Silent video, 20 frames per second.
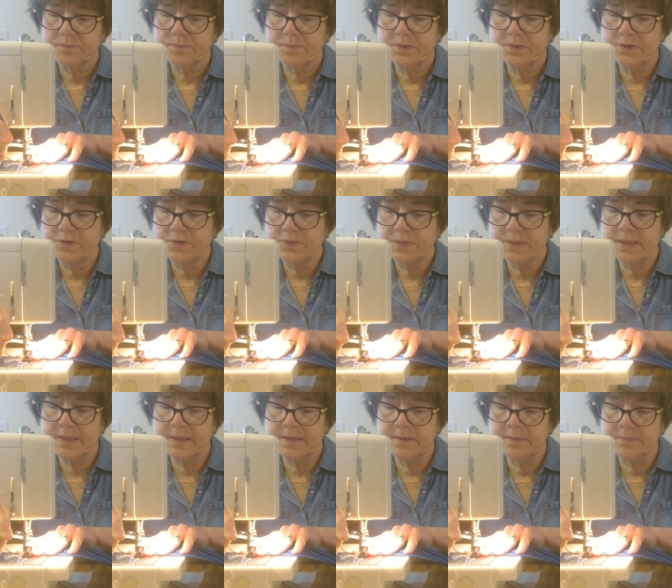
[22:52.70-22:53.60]

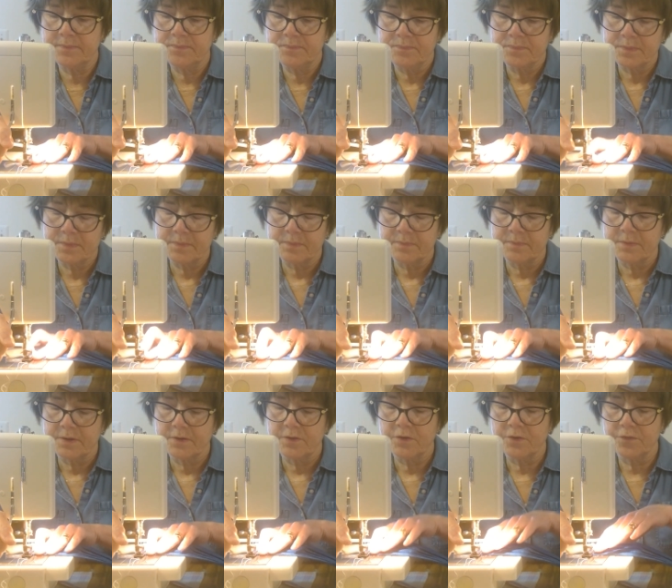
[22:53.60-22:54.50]
between
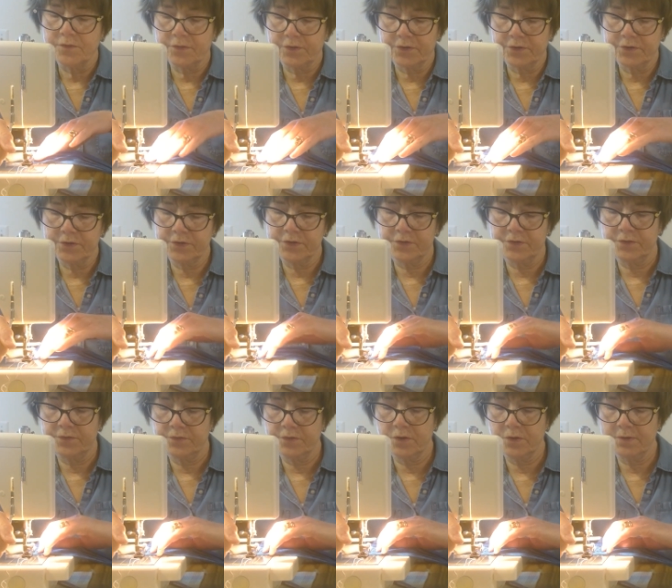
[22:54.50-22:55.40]
the first
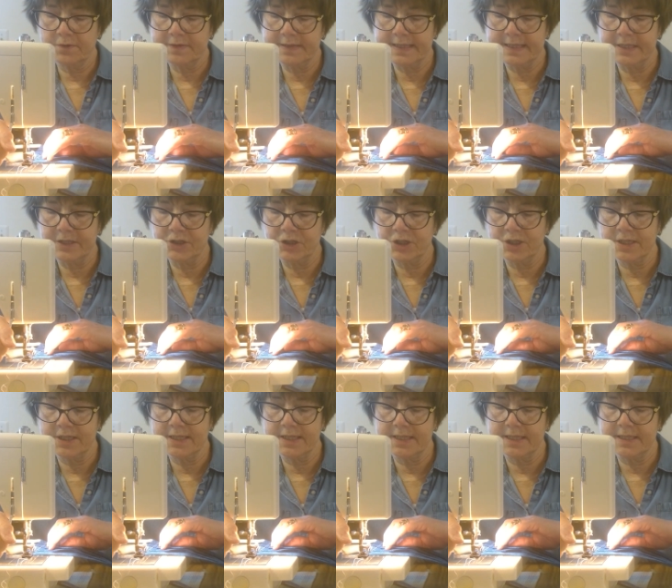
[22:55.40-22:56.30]
row of
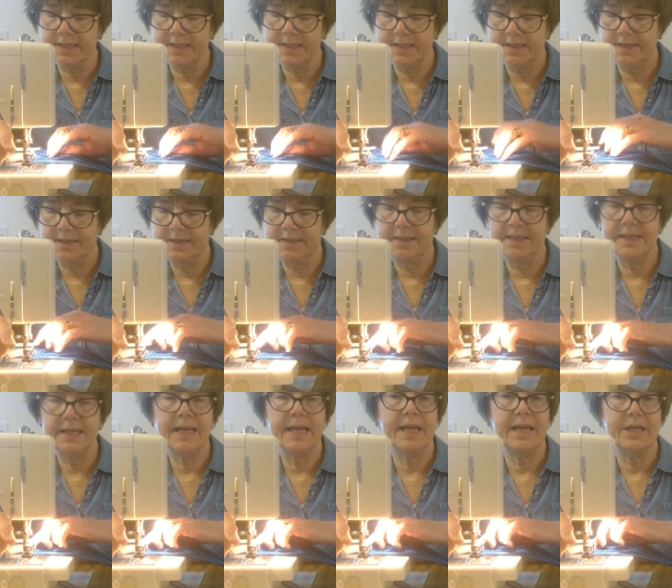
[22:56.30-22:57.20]
stitches and
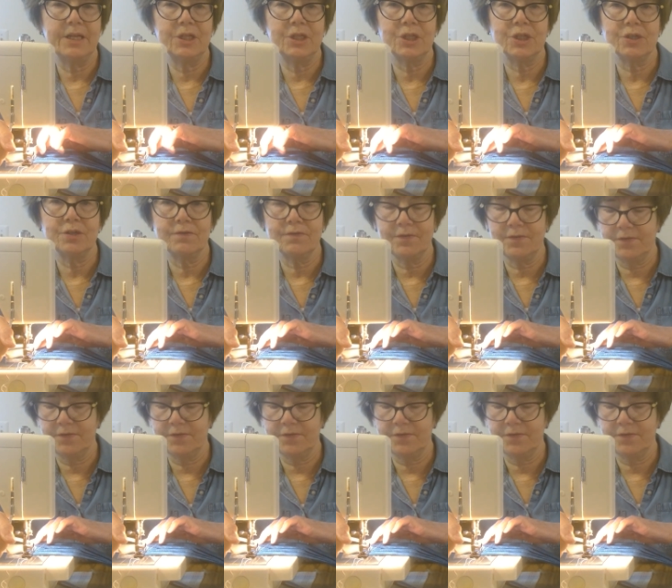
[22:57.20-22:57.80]
the edge of the